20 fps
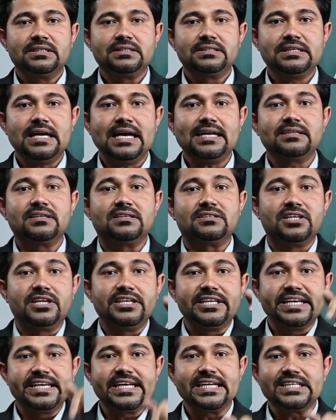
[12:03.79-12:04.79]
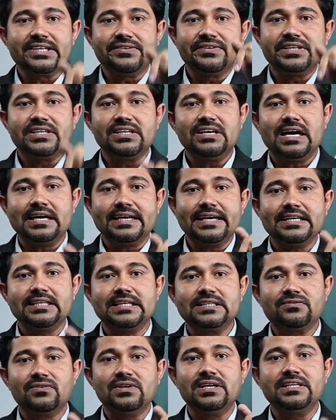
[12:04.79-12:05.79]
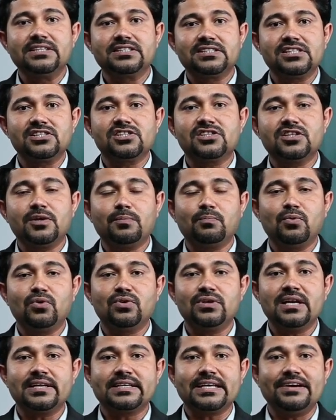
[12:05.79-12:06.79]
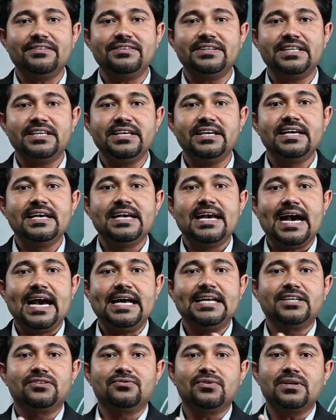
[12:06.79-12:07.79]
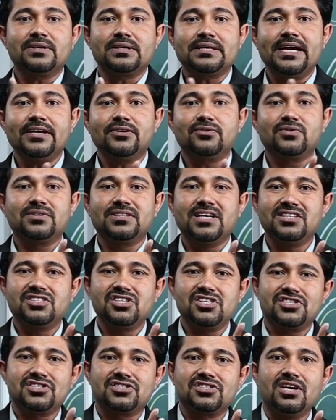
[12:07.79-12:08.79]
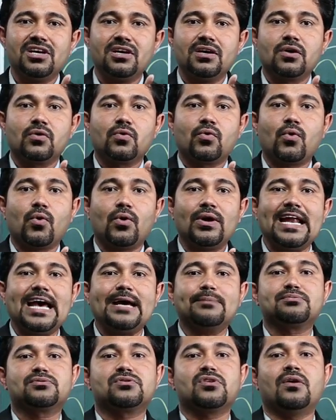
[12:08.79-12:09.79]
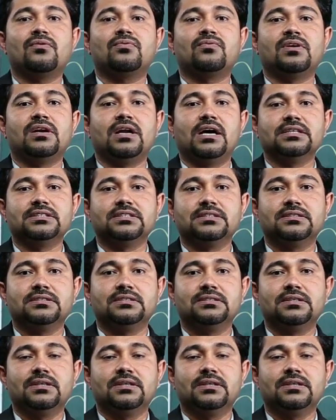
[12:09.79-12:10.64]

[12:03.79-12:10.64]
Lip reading: That the negativity again it will increase in the pleural cavity and it will try to resist the collapse of lung.